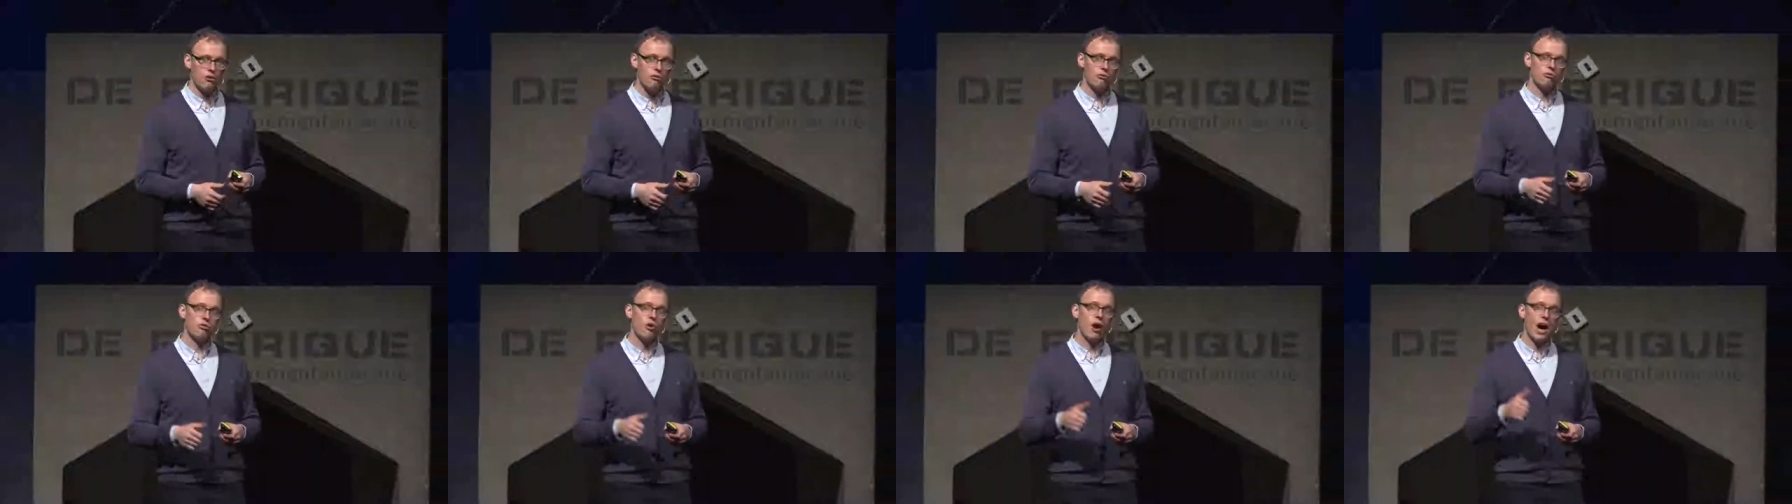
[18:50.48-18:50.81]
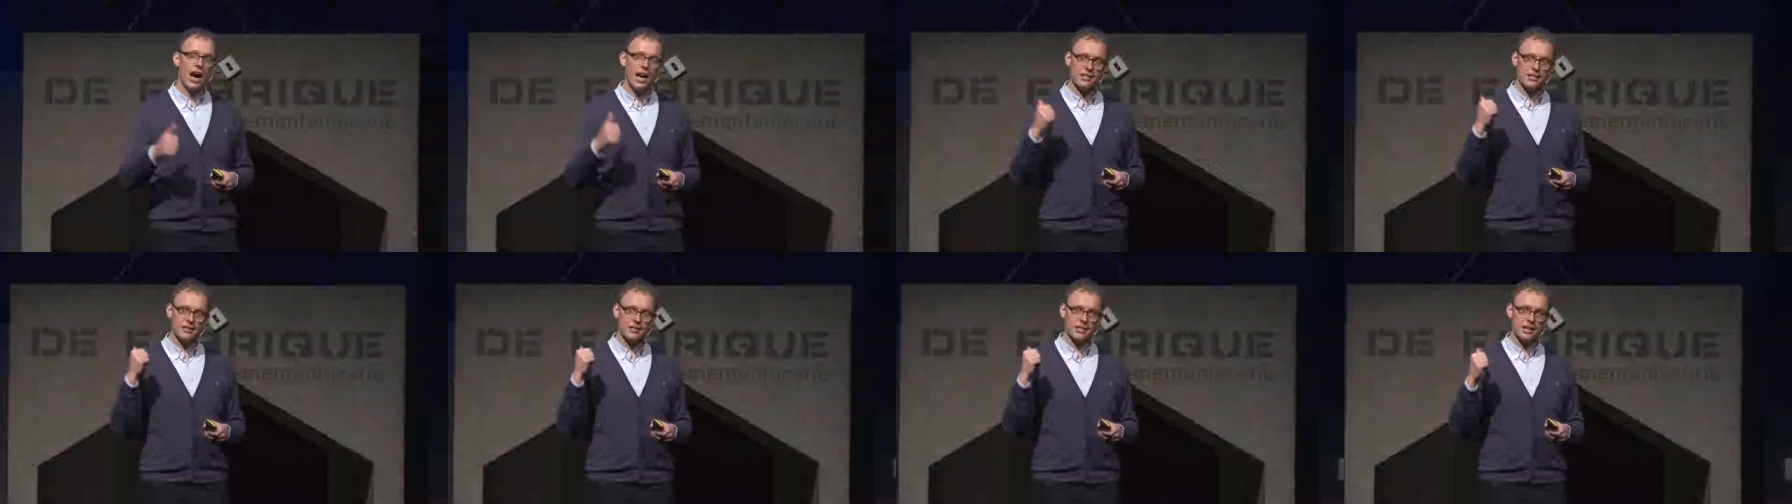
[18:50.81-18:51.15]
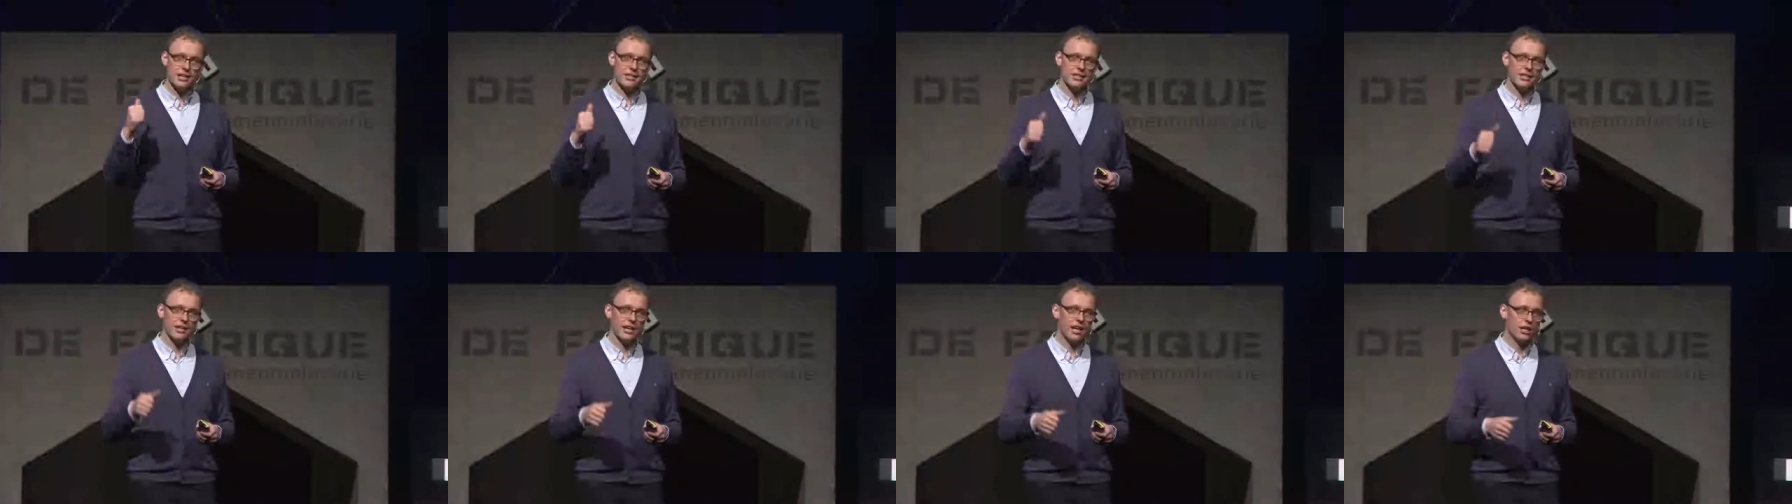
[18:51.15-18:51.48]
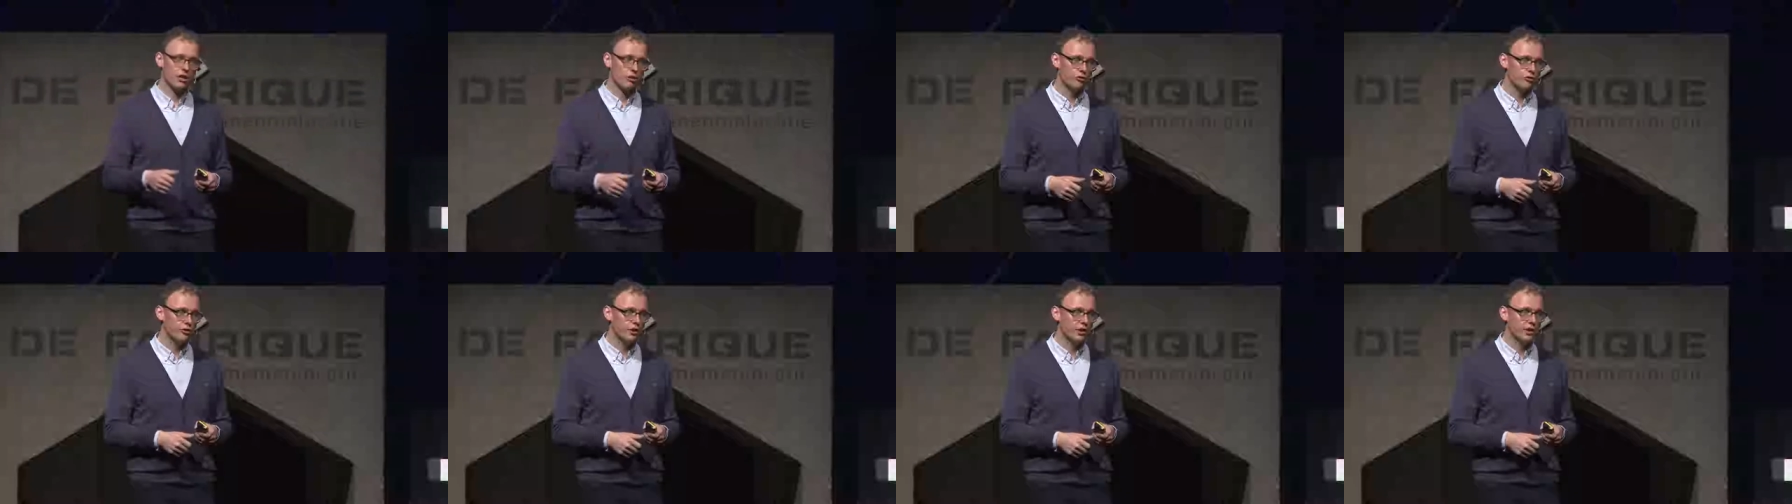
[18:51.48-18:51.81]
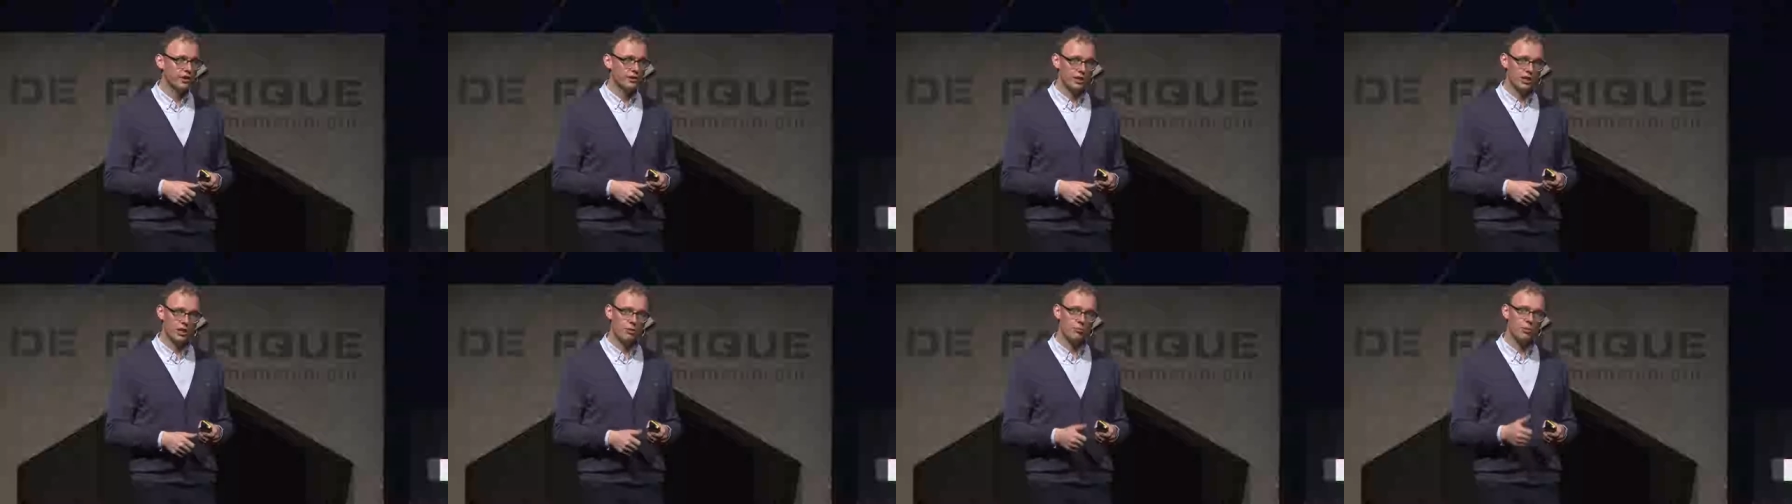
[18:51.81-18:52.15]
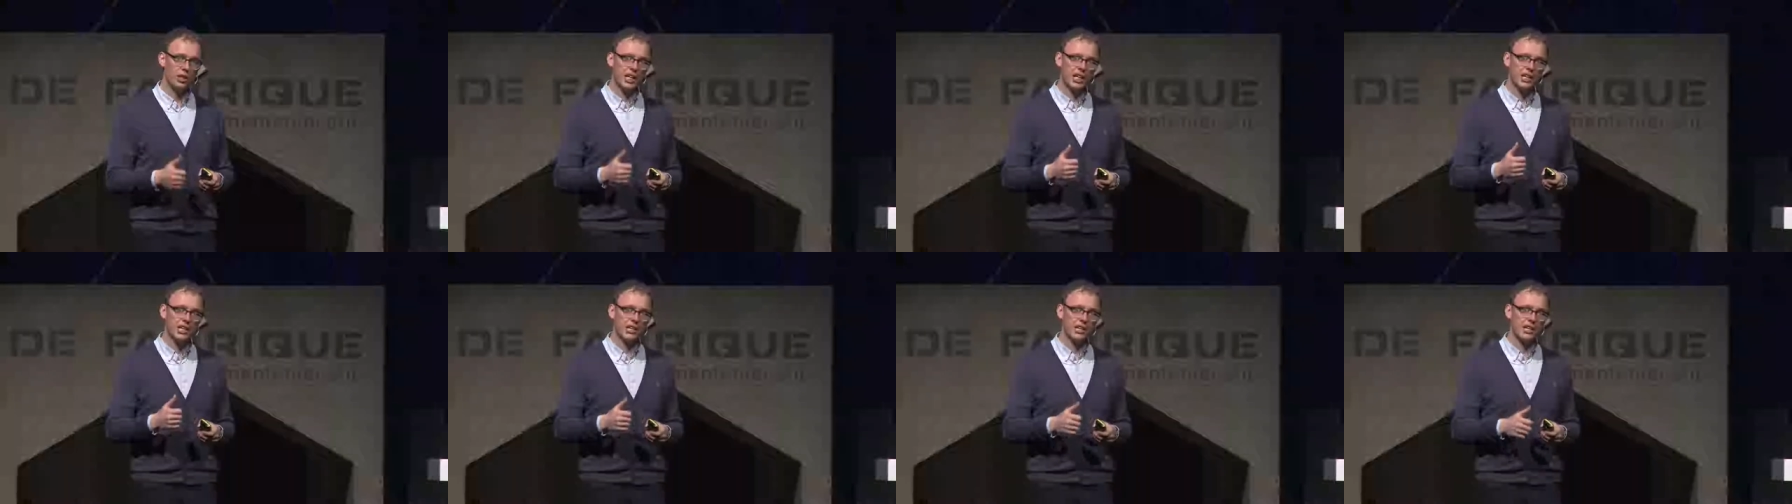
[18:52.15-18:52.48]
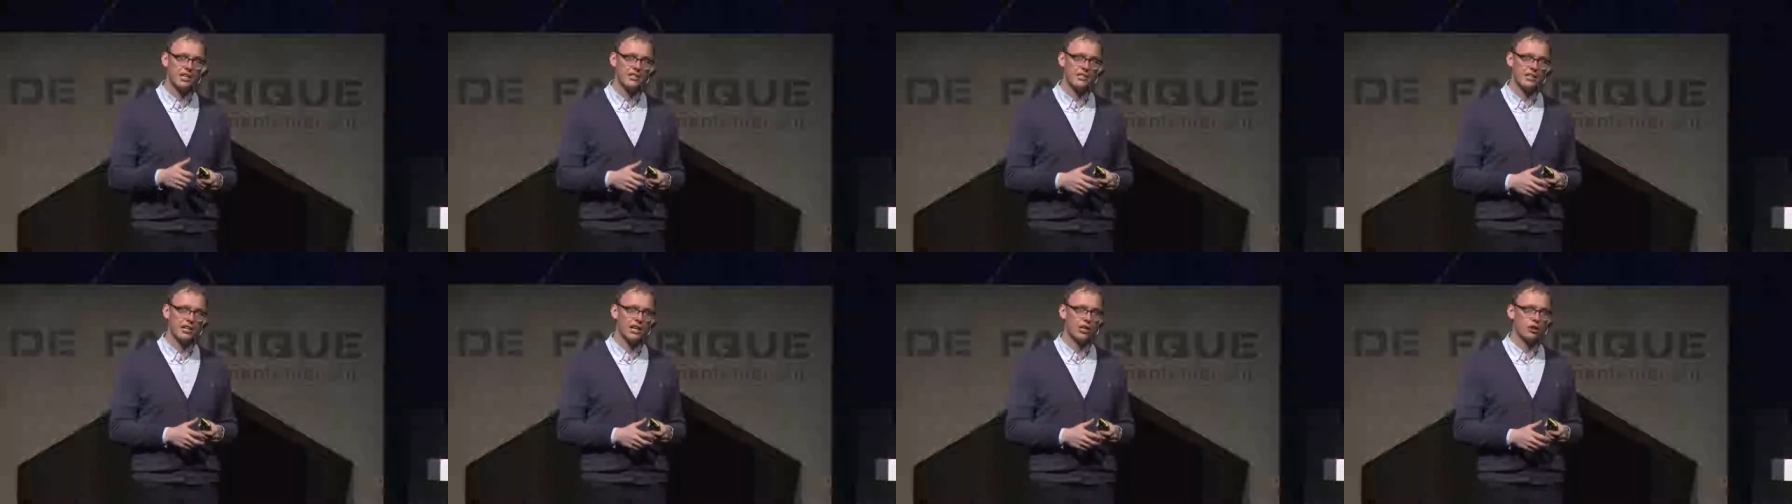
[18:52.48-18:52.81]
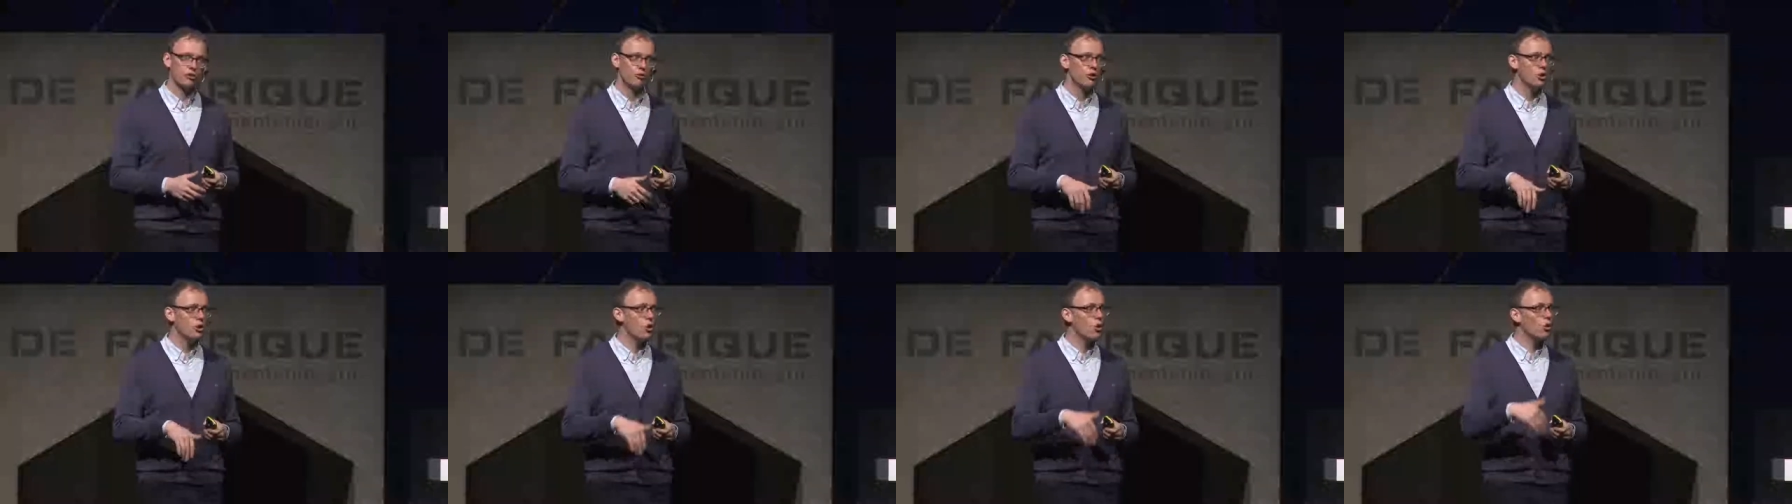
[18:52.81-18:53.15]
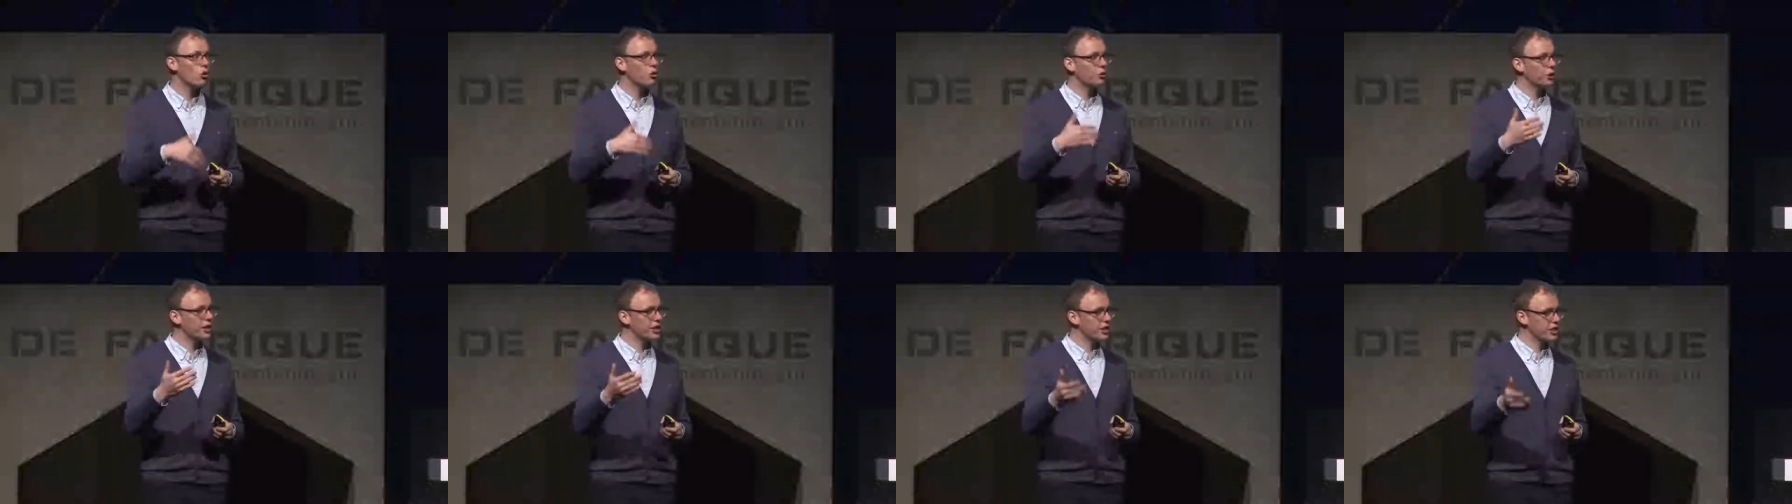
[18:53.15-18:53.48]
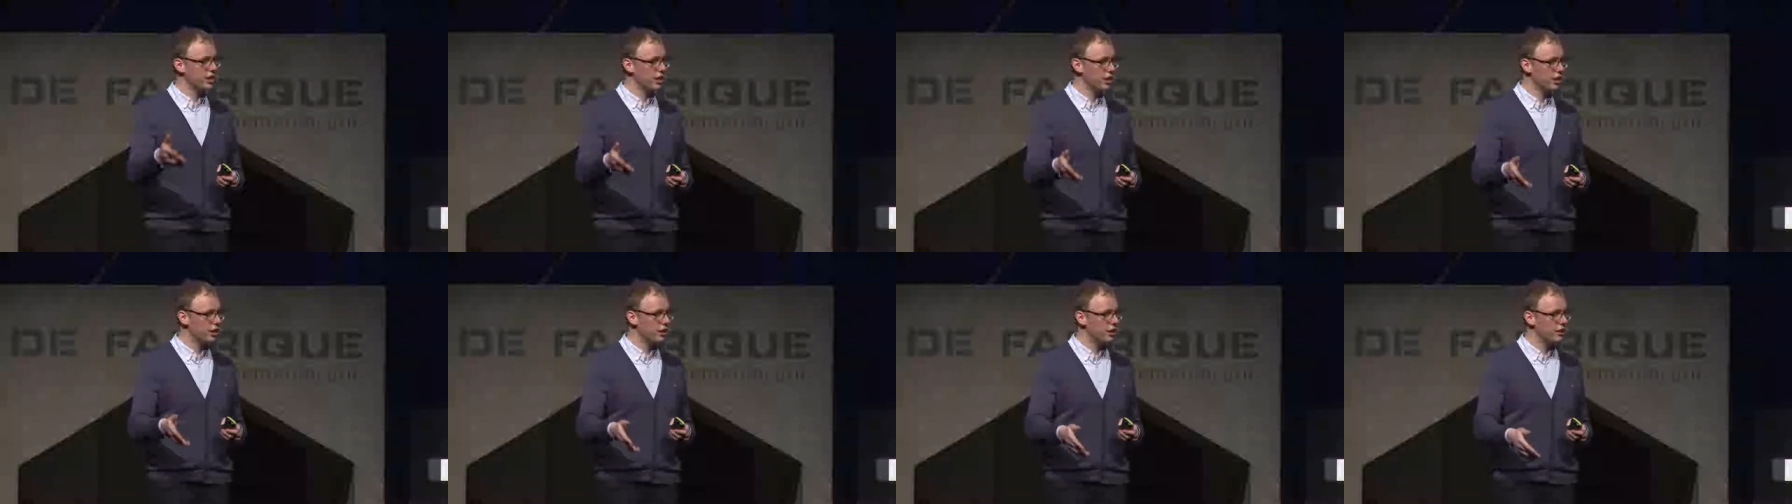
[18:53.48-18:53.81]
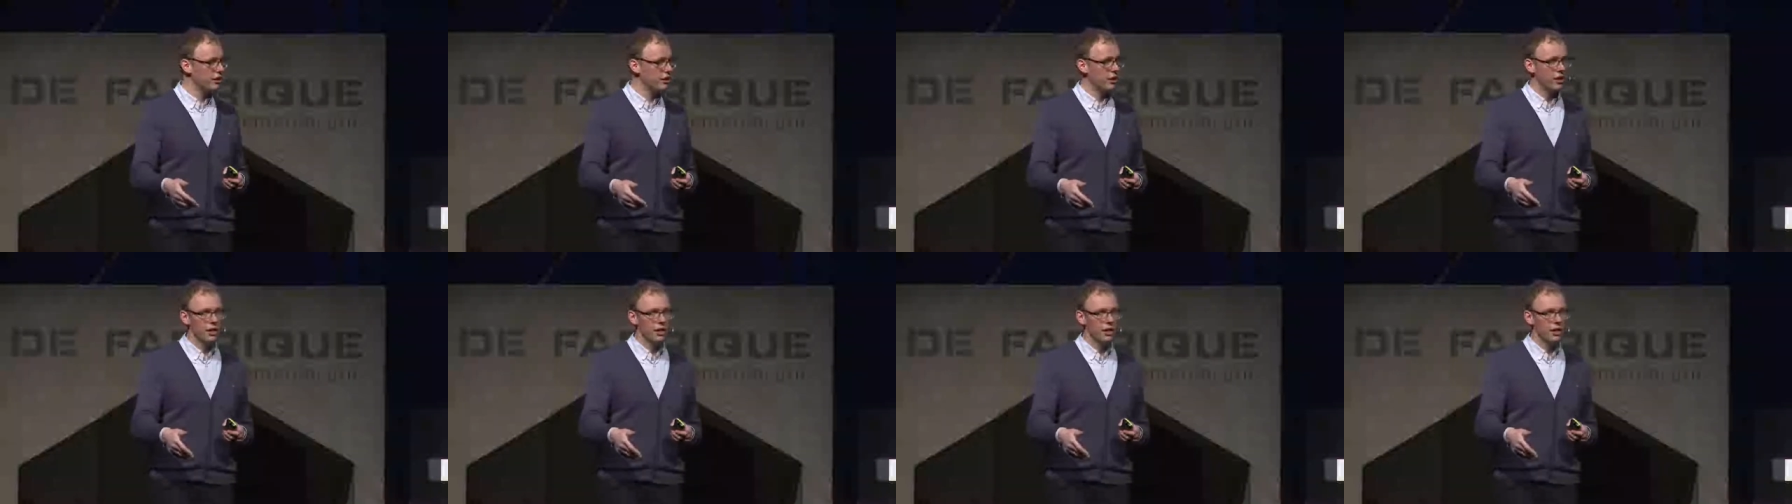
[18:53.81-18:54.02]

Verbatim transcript: For us as a kind of a, in the beginning as a kind of a local retailer,